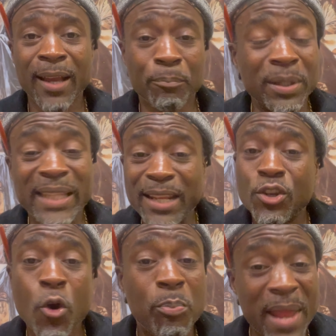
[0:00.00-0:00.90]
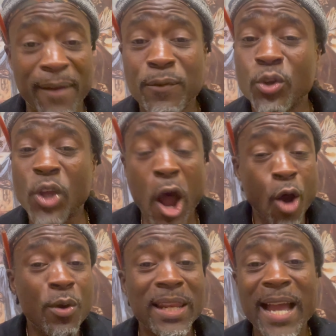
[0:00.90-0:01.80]
But they know black folks,
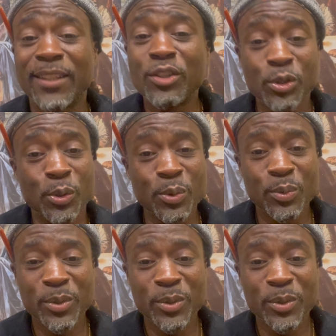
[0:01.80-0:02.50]
all we like to do,